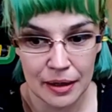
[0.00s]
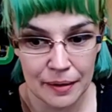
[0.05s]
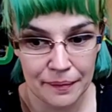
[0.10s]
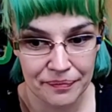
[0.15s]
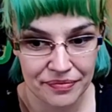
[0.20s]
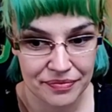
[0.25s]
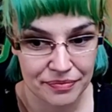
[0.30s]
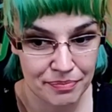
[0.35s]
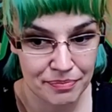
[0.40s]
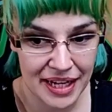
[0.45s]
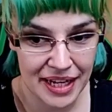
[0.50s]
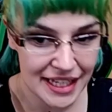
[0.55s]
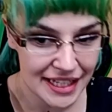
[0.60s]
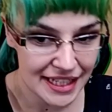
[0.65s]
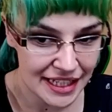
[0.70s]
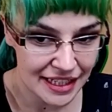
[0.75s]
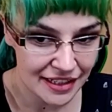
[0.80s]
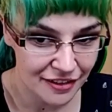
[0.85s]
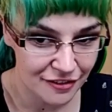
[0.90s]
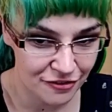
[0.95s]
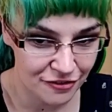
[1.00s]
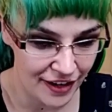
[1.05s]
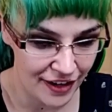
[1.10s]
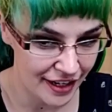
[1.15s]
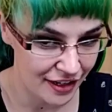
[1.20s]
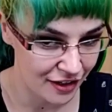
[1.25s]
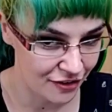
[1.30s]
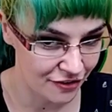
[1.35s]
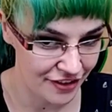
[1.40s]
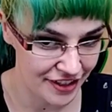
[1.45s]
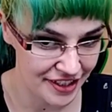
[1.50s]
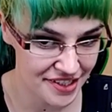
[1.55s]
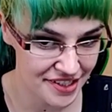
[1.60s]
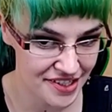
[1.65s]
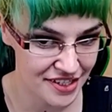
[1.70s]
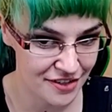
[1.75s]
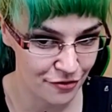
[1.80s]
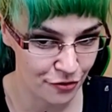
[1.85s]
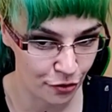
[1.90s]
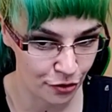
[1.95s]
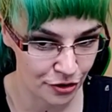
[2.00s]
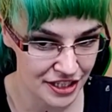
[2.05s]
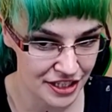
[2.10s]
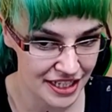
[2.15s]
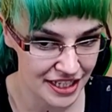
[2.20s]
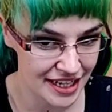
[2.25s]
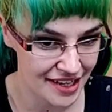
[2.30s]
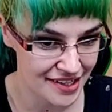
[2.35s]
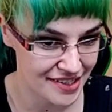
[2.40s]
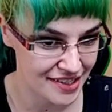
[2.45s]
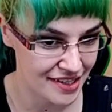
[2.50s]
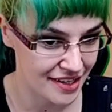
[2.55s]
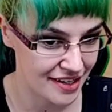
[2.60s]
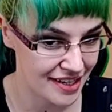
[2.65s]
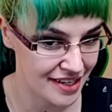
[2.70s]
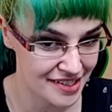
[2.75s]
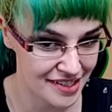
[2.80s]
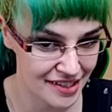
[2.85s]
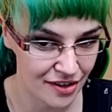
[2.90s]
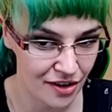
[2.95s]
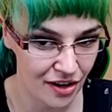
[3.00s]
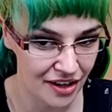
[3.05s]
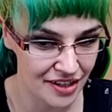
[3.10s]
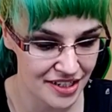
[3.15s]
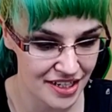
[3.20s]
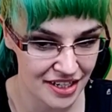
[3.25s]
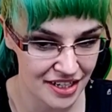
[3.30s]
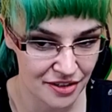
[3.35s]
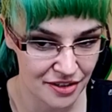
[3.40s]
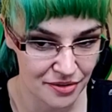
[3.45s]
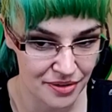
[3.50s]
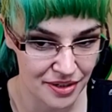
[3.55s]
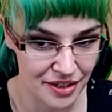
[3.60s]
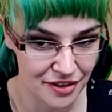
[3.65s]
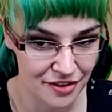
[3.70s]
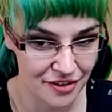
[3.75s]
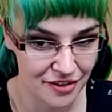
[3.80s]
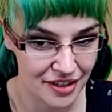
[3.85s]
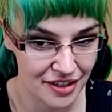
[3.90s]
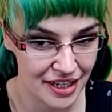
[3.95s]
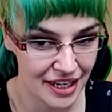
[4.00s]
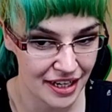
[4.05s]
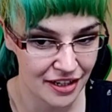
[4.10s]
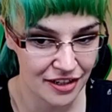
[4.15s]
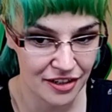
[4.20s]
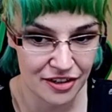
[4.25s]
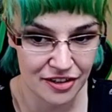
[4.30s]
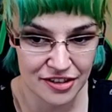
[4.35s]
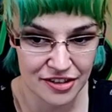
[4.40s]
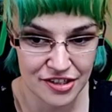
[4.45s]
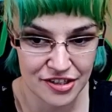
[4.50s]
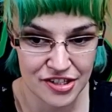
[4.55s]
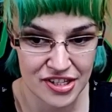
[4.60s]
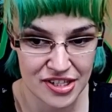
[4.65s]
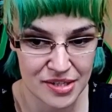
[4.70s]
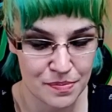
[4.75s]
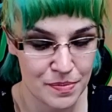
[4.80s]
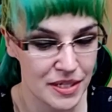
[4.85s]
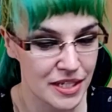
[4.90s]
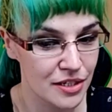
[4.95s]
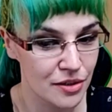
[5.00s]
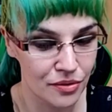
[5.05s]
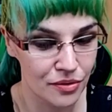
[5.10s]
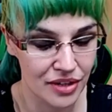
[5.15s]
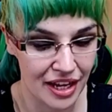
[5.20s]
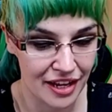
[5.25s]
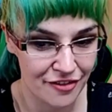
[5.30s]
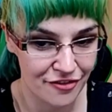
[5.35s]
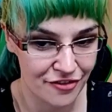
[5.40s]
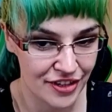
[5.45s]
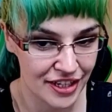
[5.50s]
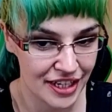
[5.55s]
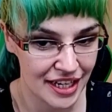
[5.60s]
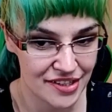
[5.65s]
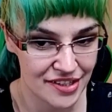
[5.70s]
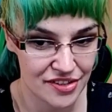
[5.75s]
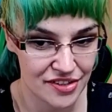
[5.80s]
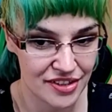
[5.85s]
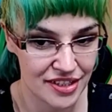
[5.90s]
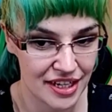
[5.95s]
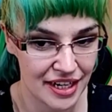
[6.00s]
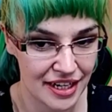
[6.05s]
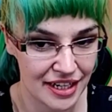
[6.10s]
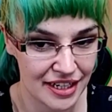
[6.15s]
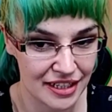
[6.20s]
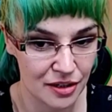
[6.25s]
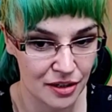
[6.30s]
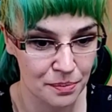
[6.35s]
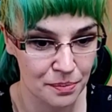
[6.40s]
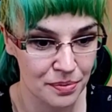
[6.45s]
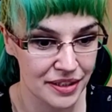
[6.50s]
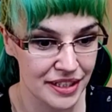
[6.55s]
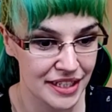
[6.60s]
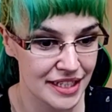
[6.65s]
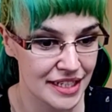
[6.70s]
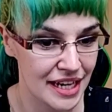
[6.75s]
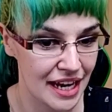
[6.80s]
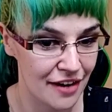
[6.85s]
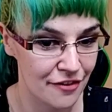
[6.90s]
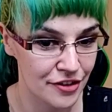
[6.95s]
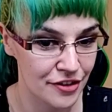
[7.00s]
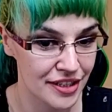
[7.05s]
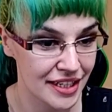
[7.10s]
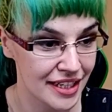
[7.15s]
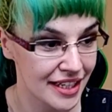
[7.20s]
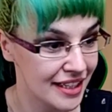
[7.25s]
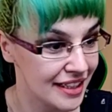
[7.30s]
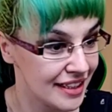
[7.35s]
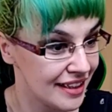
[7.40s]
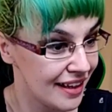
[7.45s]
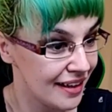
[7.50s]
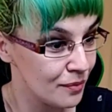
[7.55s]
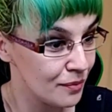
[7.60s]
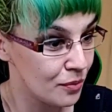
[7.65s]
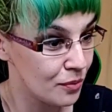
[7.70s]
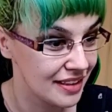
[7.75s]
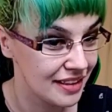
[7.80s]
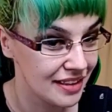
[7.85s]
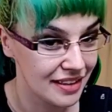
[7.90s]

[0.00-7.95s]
maining Final Fantasy XIV as a content creator, and I could just be no-lifing it so that I can complete everything, and then what?